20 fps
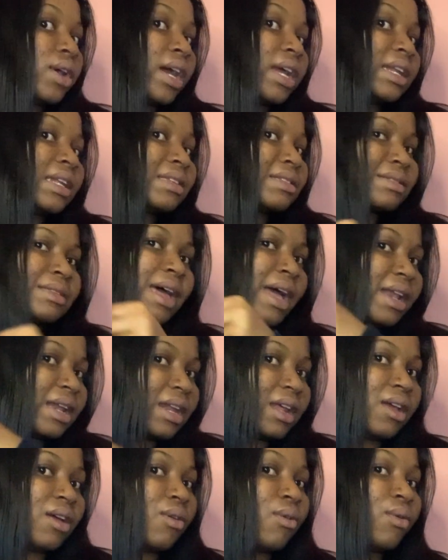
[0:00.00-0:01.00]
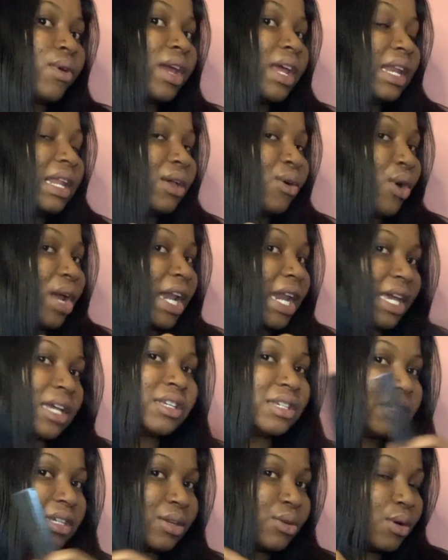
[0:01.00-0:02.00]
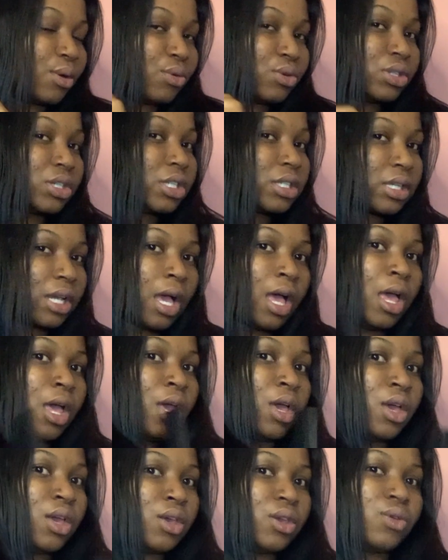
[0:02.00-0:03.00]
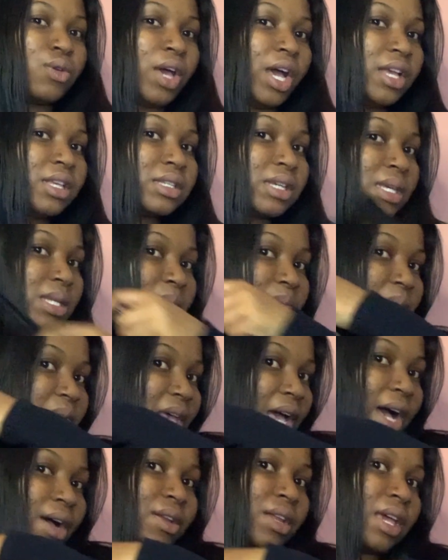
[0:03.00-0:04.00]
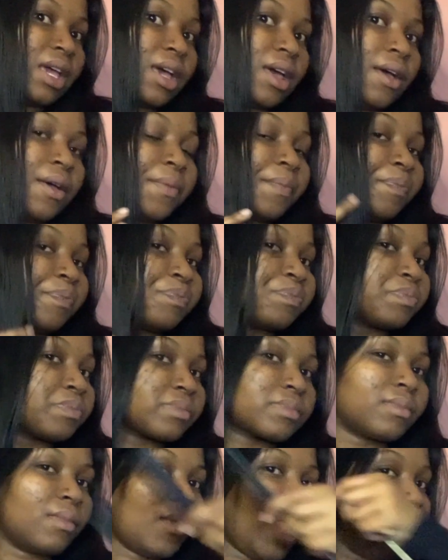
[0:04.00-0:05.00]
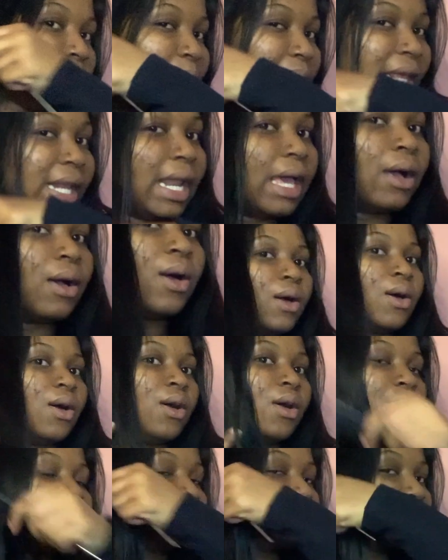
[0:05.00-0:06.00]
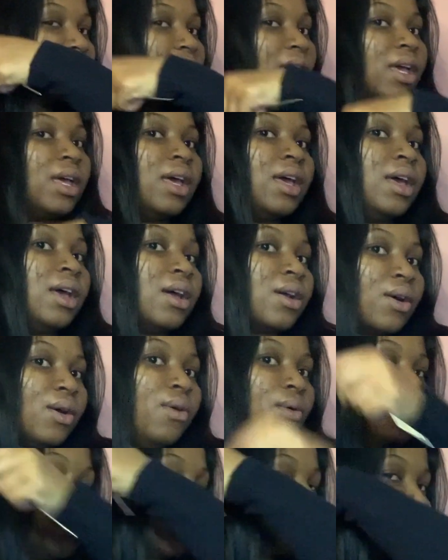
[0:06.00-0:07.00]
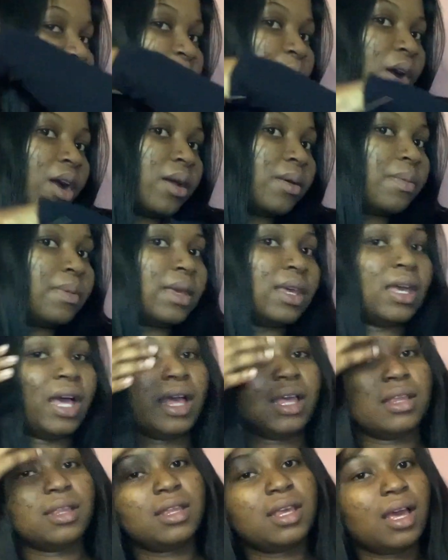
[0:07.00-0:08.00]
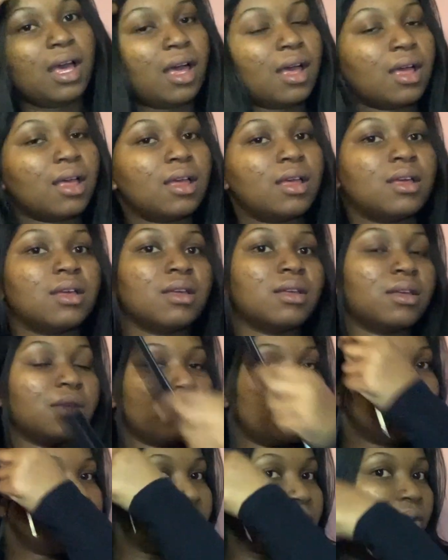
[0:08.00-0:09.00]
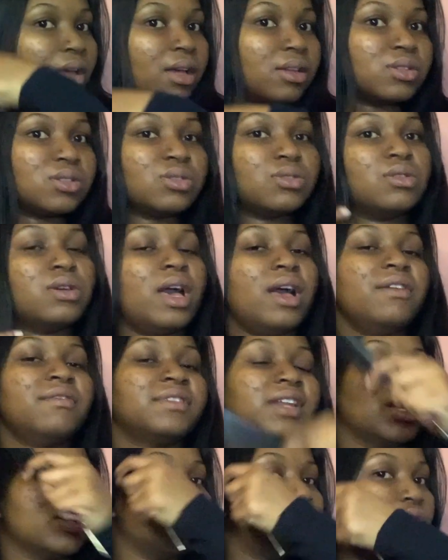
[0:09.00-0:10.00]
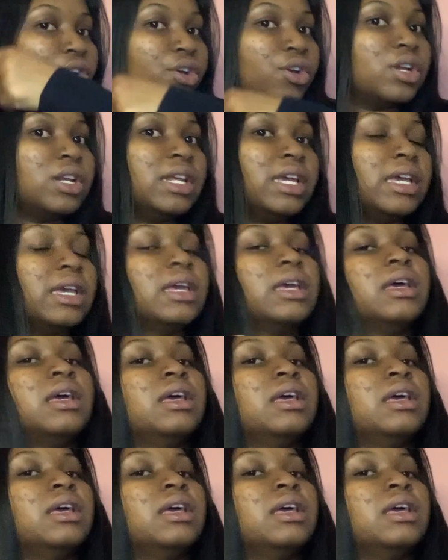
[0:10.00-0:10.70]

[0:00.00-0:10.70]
understanding or any connection. You can't just be out here being like, oh, I'm gonna go watch Barbie. Yeah, but did you have a girly